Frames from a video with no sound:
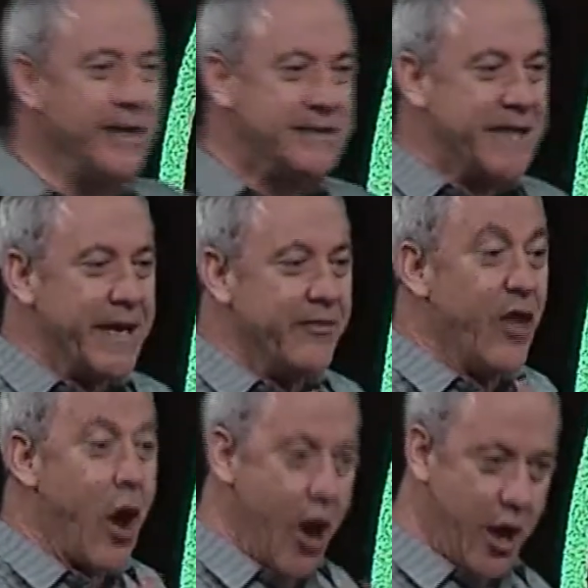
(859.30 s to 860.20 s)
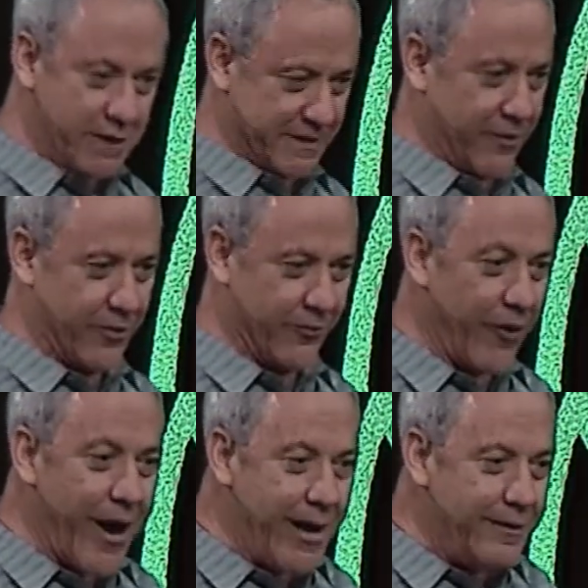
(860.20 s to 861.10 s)
I stay in the awe zone,
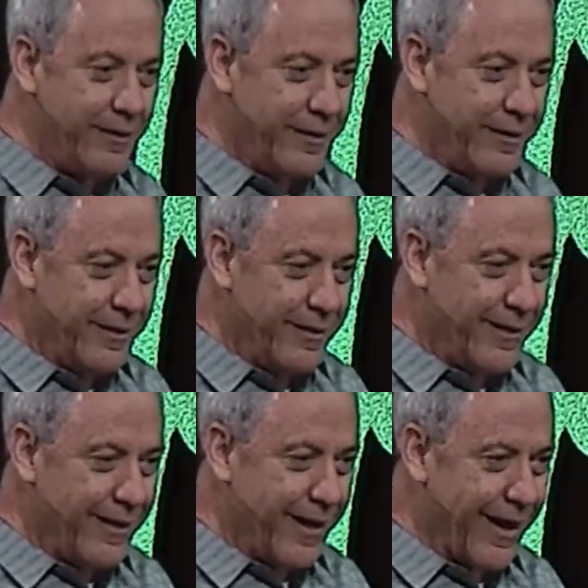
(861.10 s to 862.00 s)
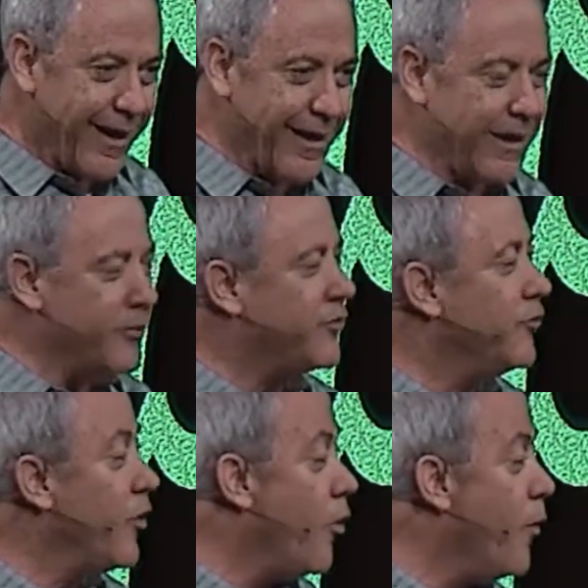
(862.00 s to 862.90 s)
right? And then I went
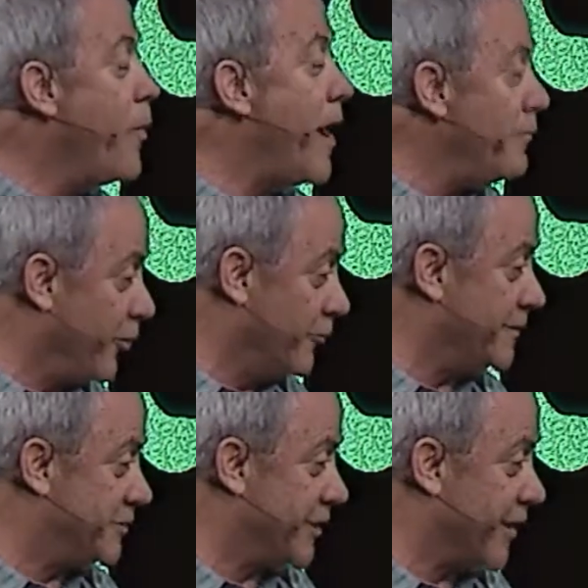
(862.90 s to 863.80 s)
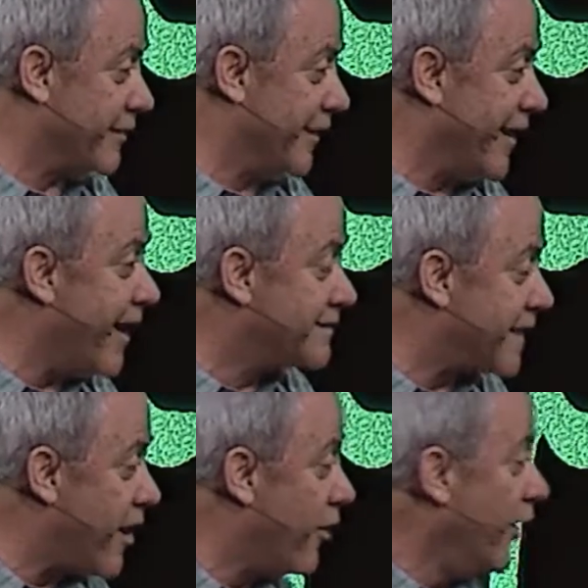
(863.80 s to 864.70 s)
through the whole Bible with Chuck, and that's
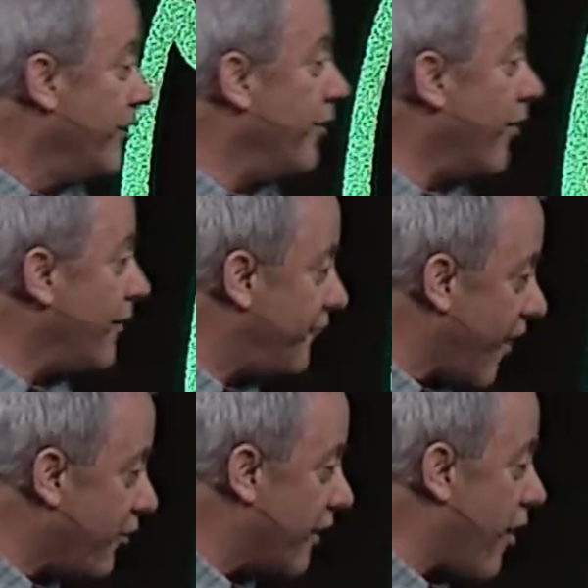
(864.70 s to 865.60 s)
how, you know, I found